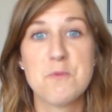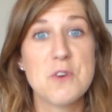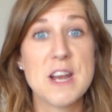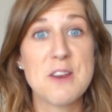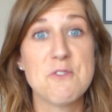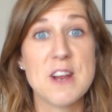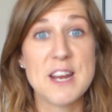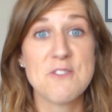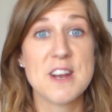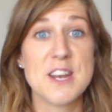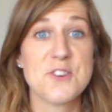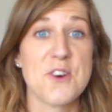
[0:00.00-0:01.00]
I'm really, really,
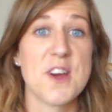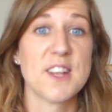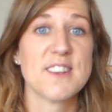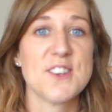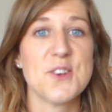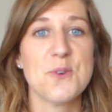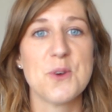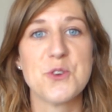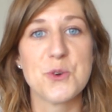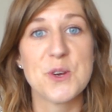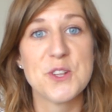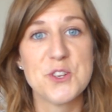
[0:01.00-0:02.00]
really trying to
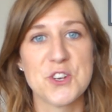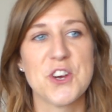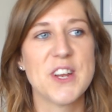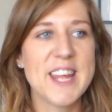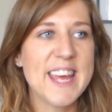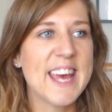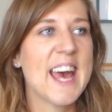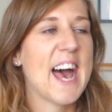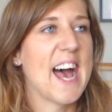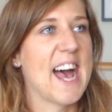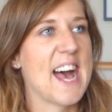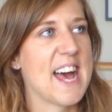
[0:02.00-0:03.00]
enjoy the journey,
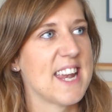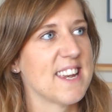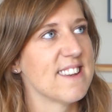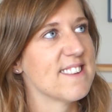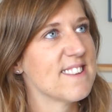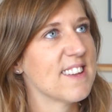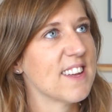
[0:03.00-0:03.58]
and